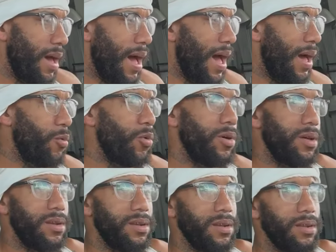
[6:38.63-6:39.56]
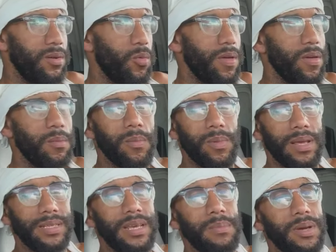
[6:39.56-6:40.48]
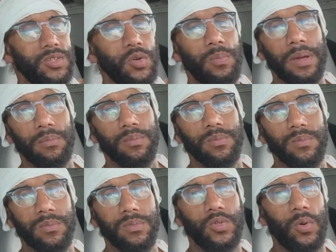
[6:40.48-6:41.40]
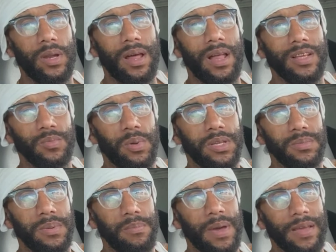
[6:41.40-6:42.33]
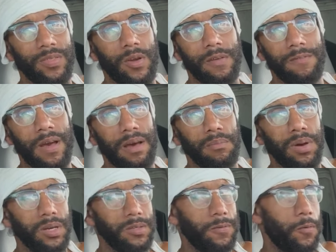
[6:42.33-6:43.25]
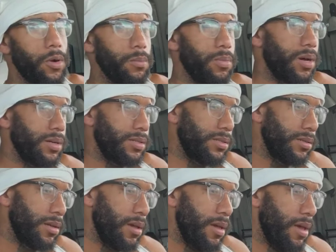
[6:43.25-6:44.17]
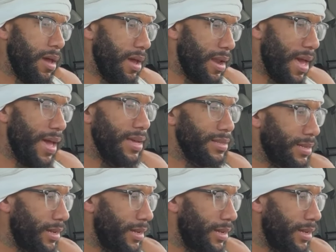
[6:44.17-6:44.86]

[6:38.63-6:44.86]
I would whether let's say my two pick twenty dollars brings me back thirty five bucks, forty bucks, and that hits